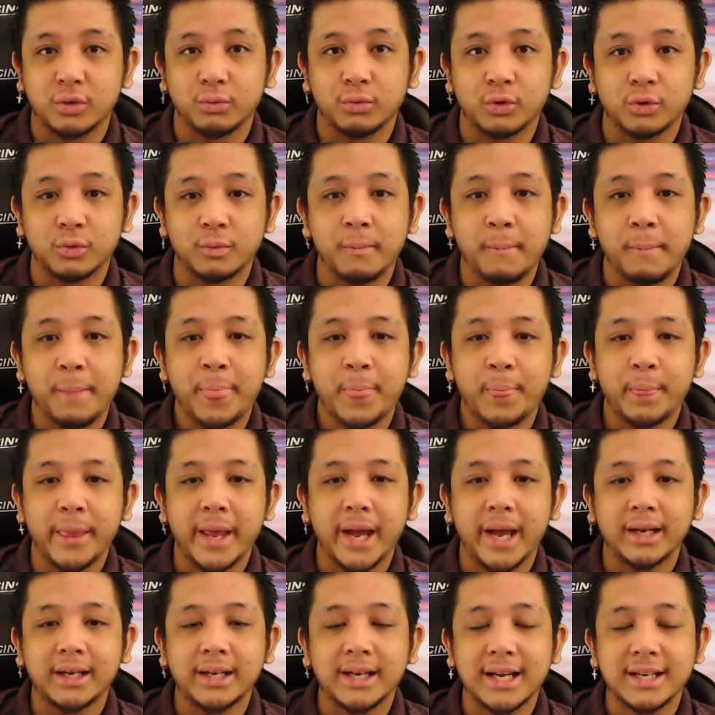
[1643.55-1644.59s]
room
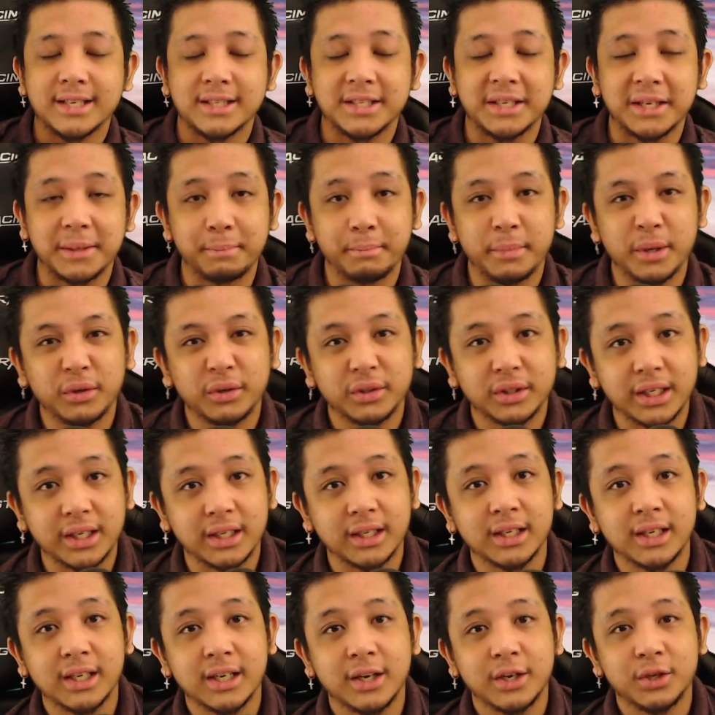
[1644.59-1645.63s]
that he has the
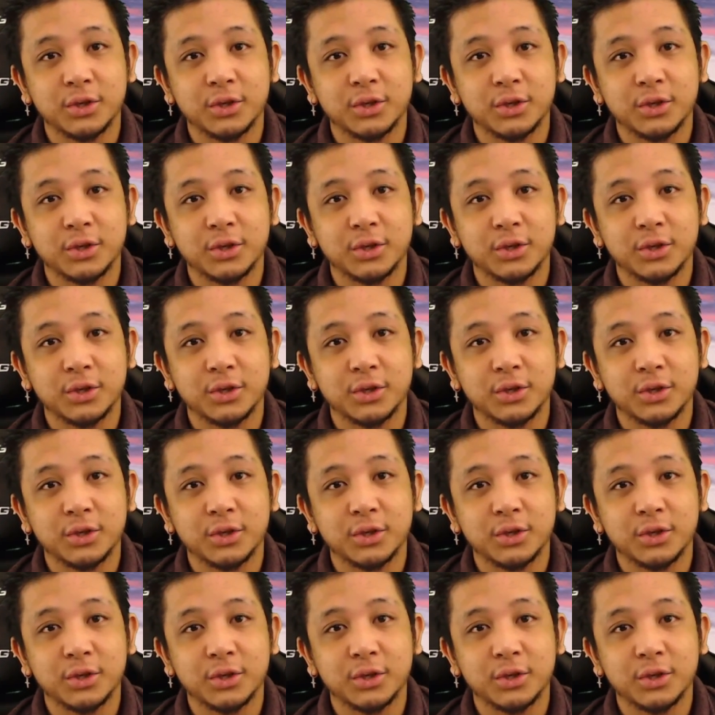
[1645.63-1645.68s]
ability